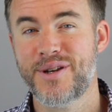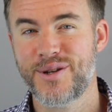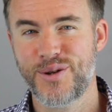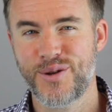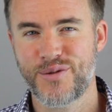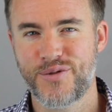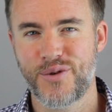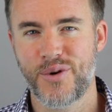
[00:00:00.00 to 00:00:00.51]
thing to
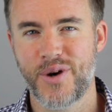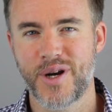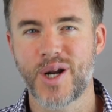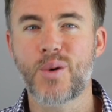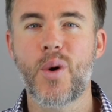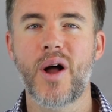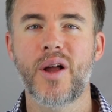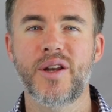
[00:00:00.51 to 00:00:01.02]
look for in
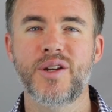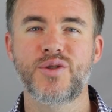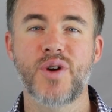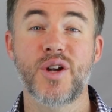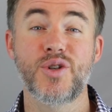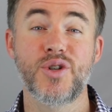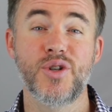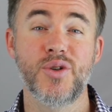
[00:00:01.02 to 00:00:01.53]
a quality
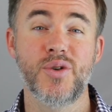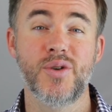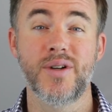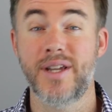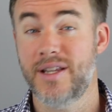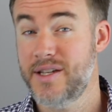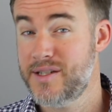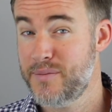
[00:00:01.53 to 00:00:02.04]
dress shoe,
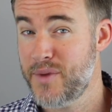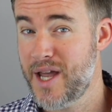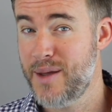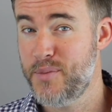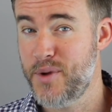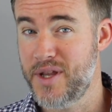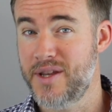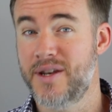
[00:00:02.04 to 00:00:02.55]
at least in my
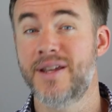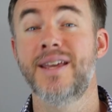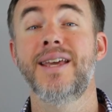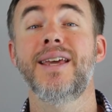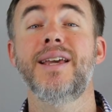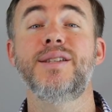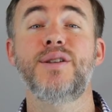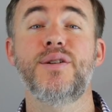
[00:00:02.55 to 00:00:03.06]
opinion,
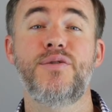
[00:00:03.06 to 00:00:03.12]
is